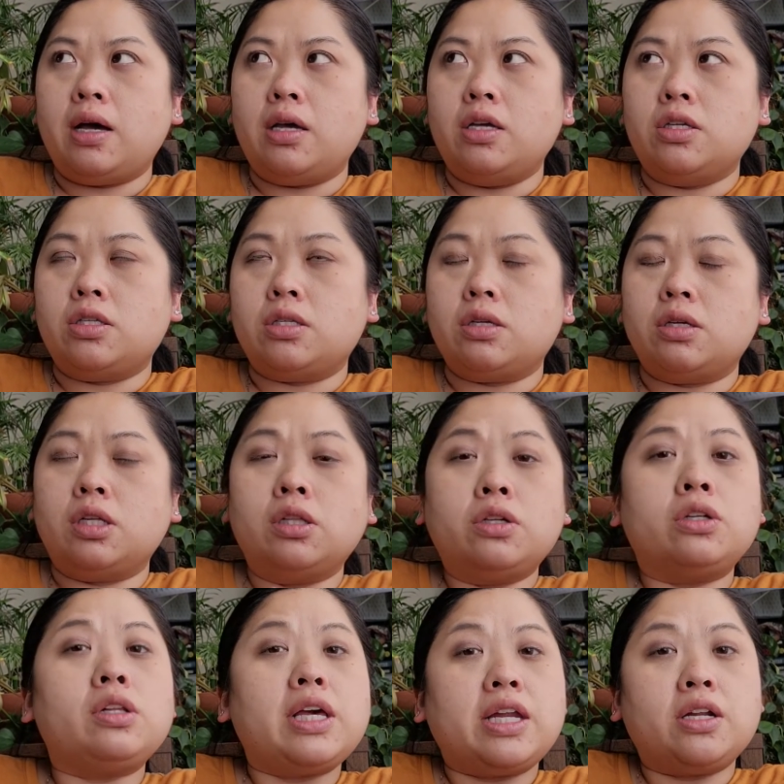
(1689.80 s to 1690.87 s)
It's a
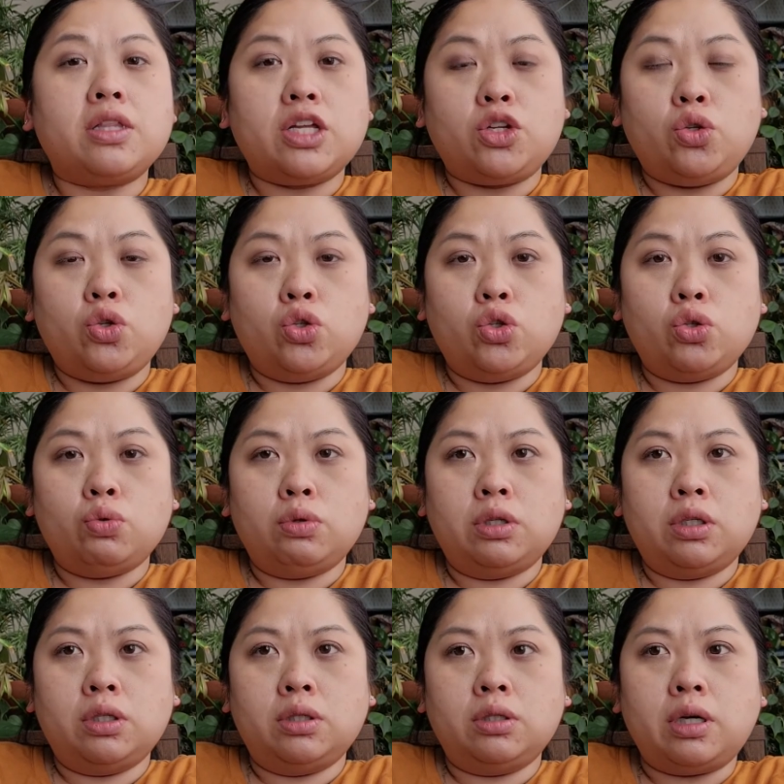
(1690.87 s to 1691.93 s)
little later than
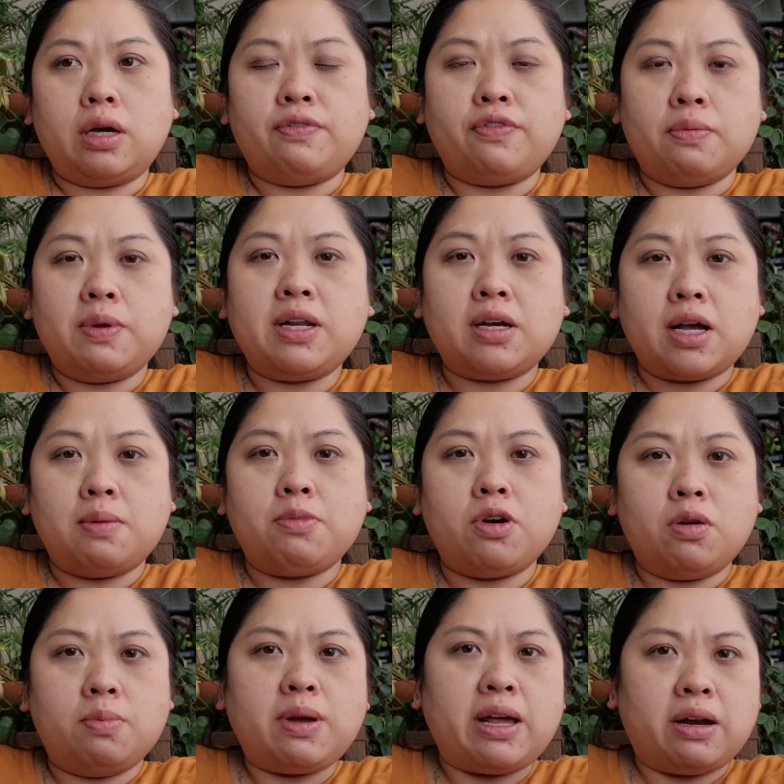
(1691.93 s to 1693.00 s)
usual uh, for me to come
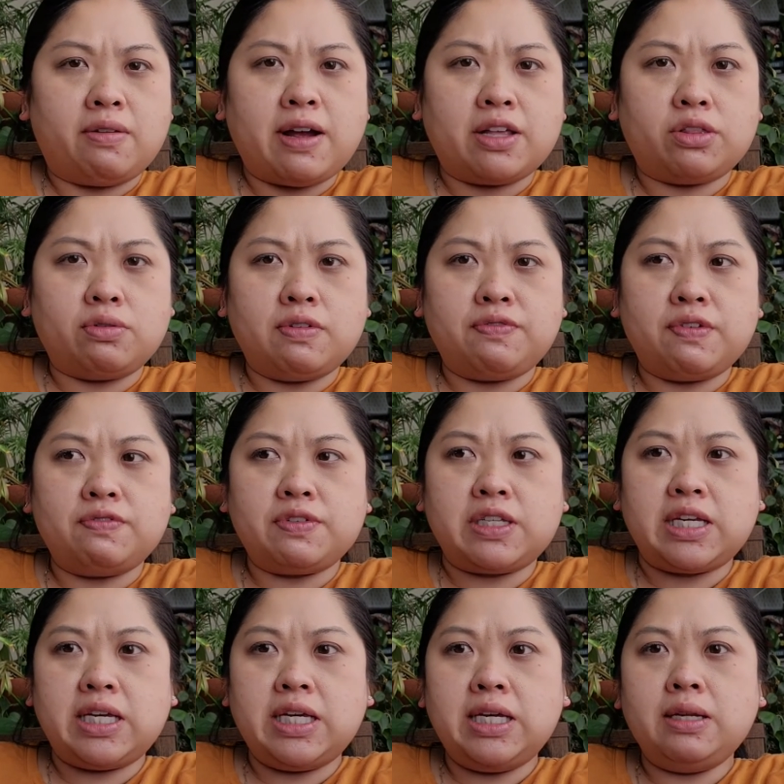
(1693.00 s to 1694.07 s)
home at around
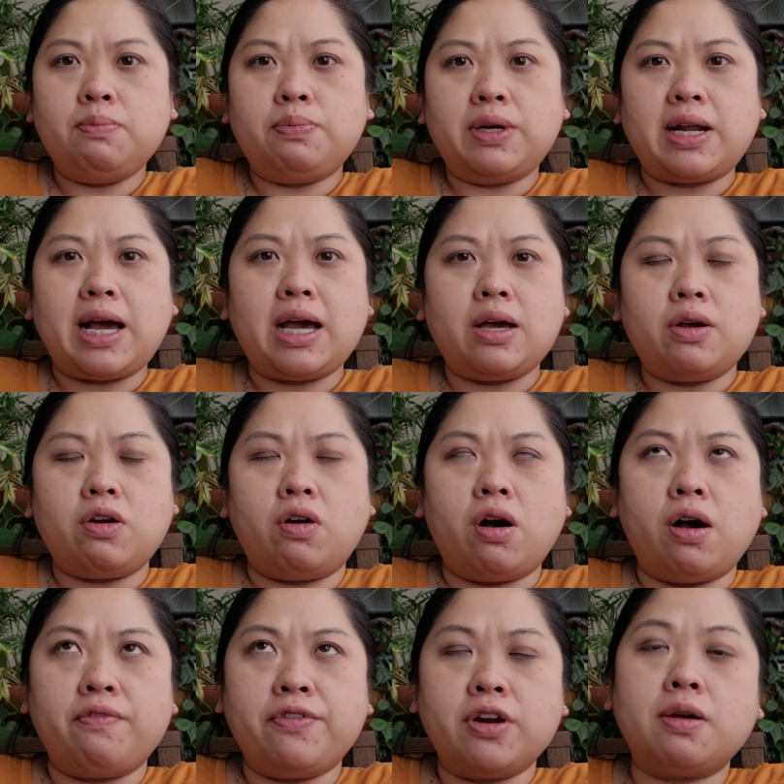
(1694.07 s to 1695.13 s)
3.15, but I
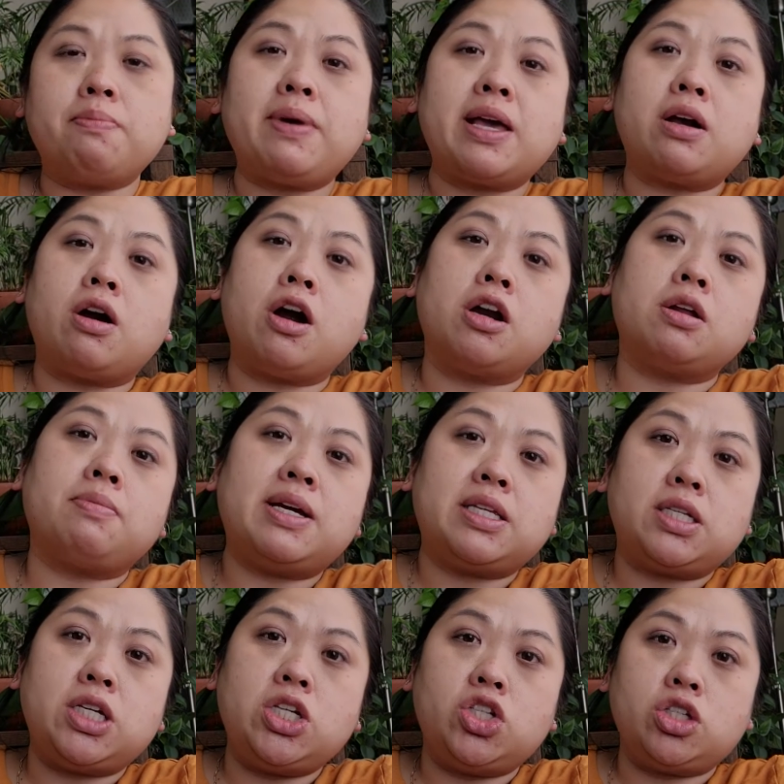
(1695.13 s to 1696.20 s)
offered up my car to my
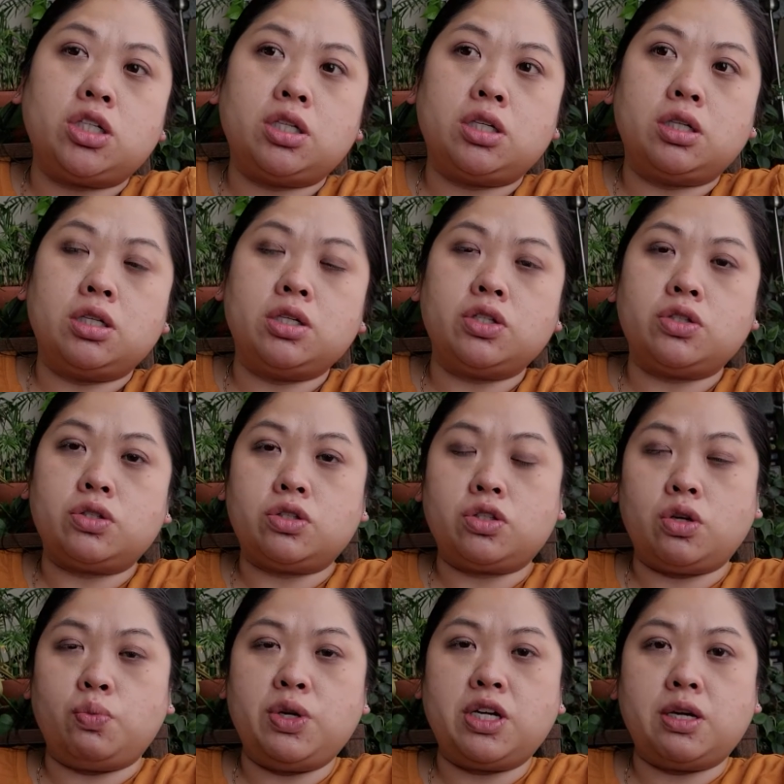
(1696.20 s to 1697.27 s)
teacher
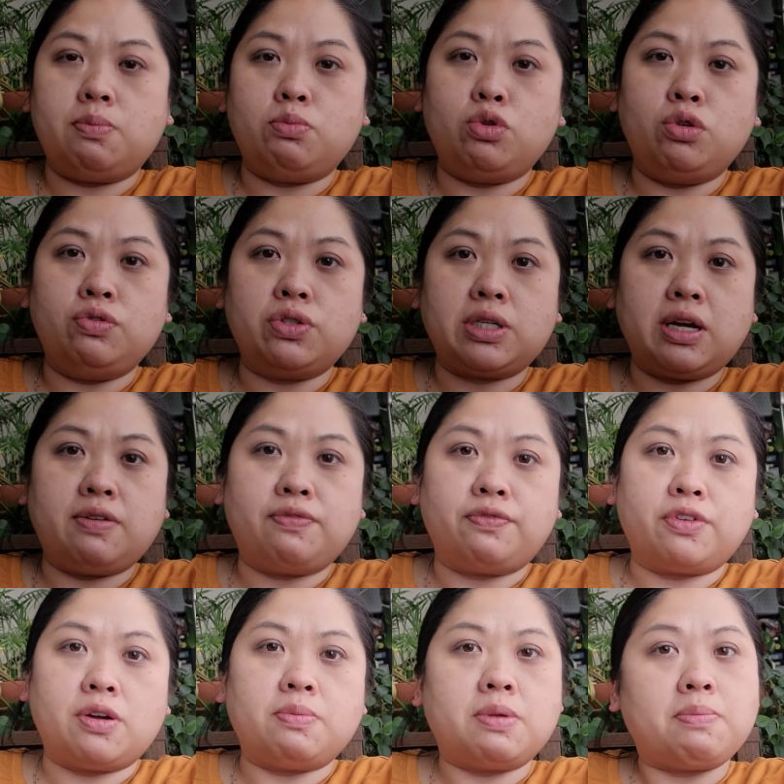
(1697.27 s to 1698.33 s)
so we could move stuff
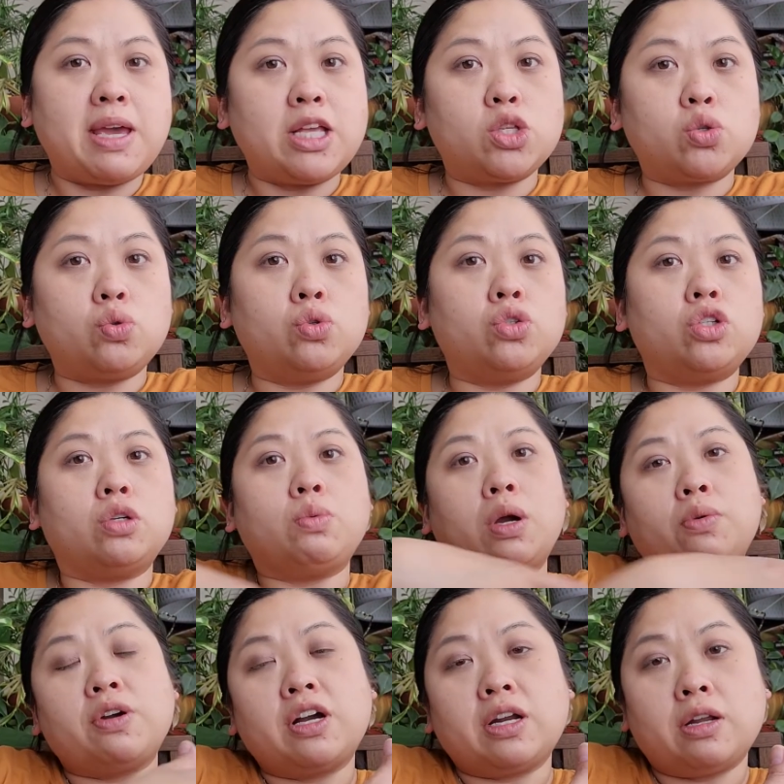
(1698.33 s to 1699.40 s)
from the main school to
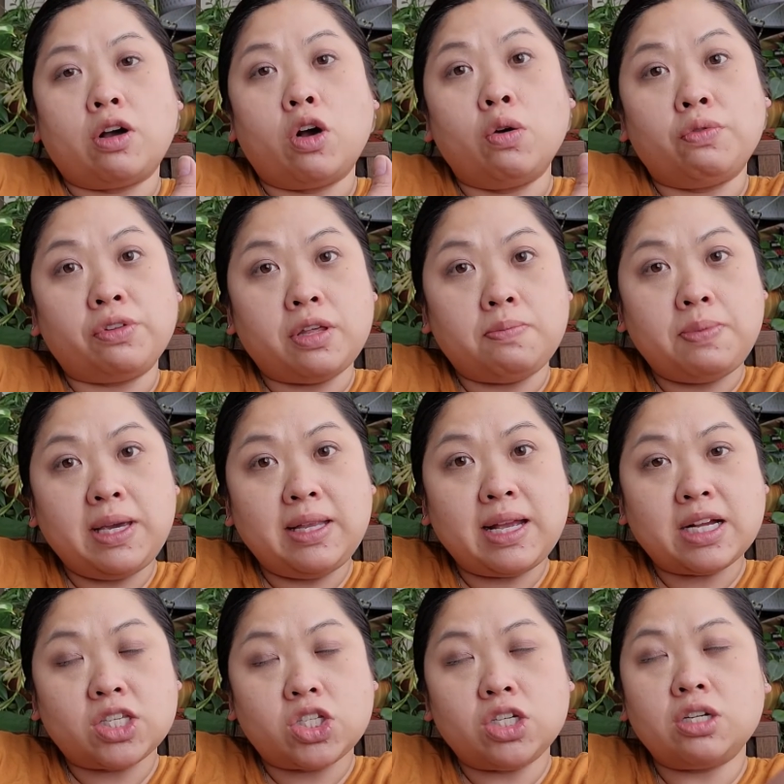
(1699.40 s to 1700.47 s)
where we're going to hopefully be
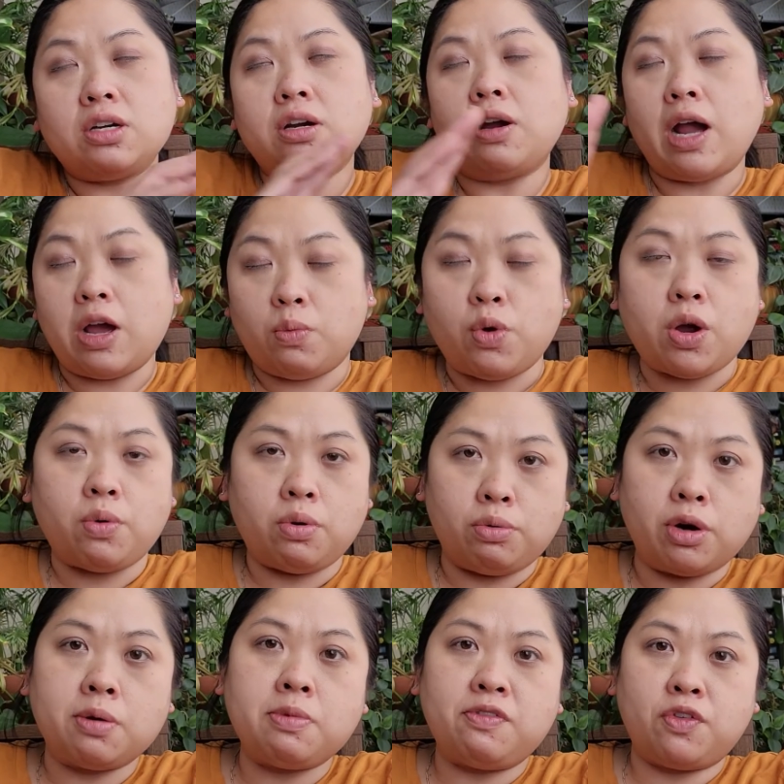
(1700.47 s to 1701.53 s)
next year and where we
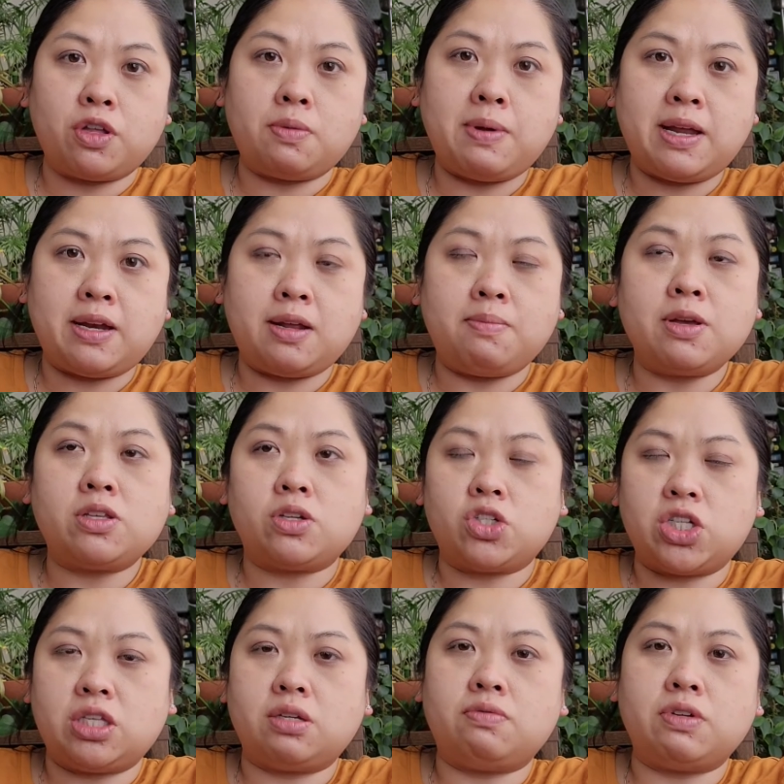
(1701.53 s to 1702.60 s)
were before the pandemic, so
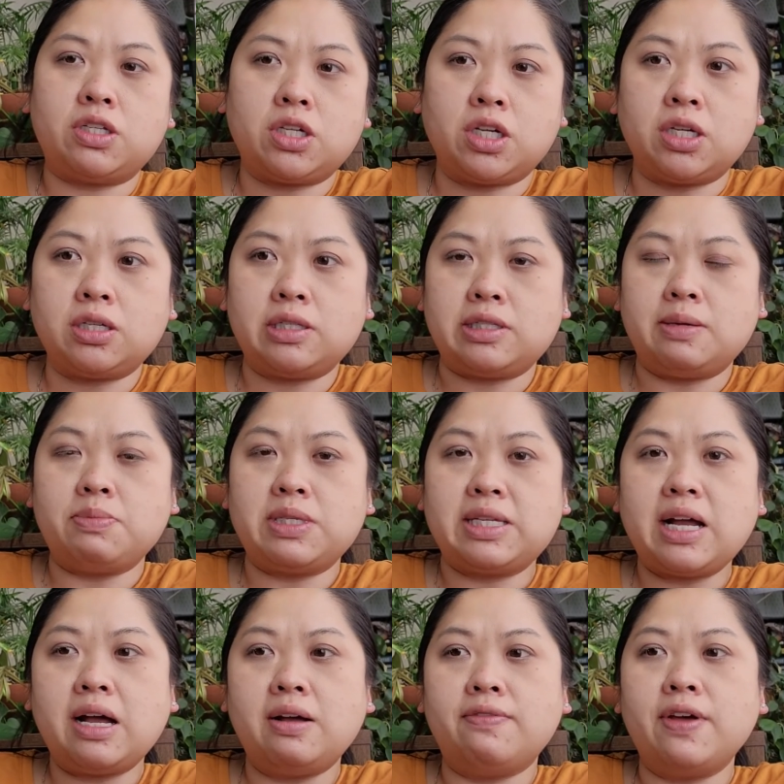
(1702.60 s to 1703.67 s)
she had to return some
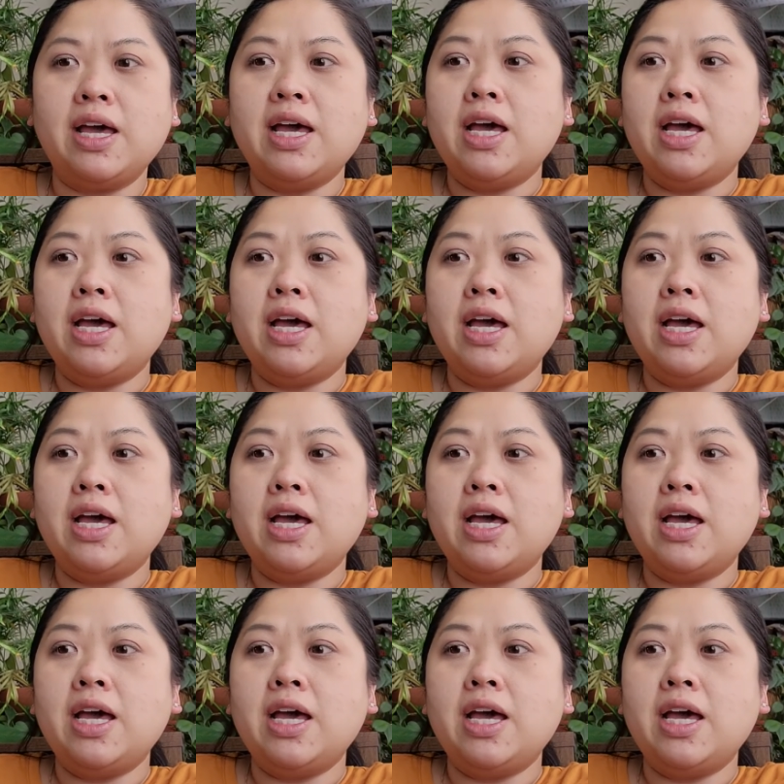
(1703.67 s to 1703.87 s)
stuff.